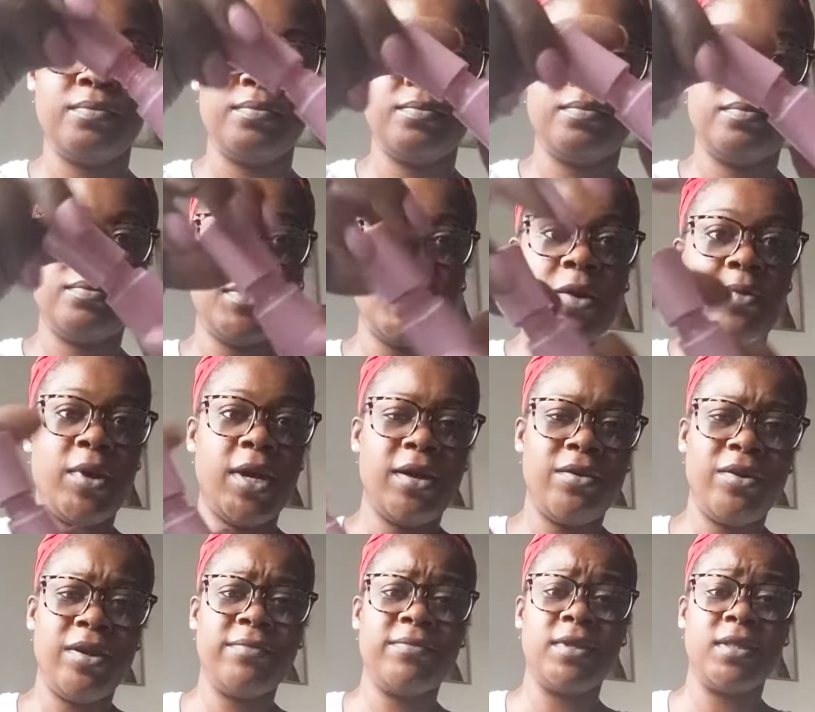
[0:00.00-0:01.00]
That way I
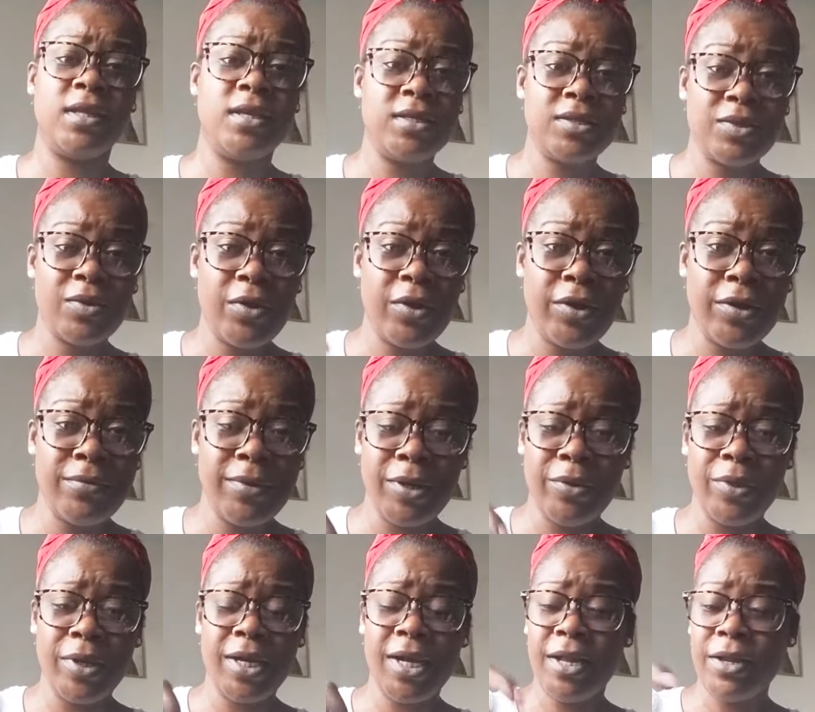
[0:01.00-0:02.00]
don't have to think so hard about
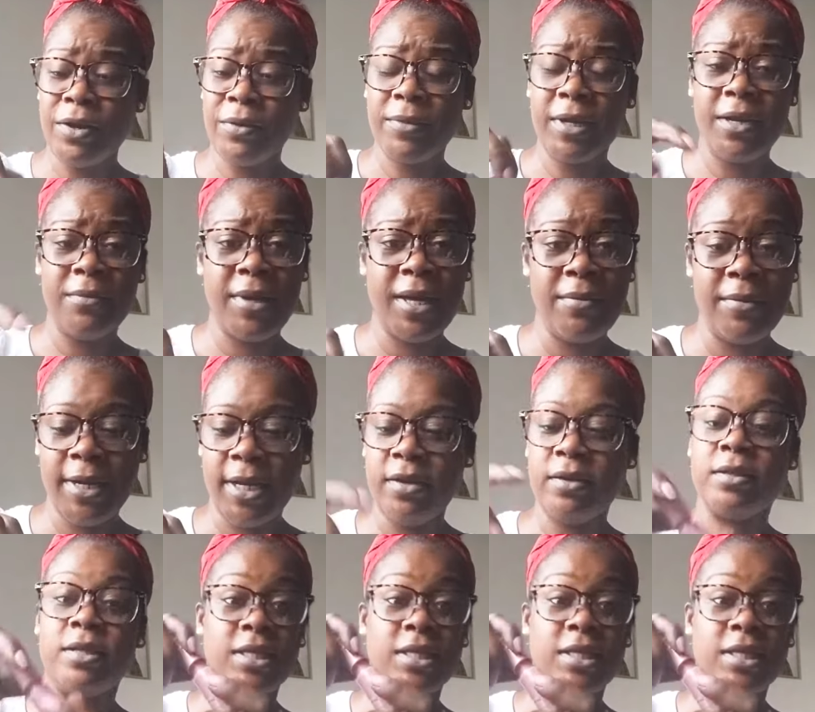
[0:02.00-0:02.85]
what color I'm going to paint my nails.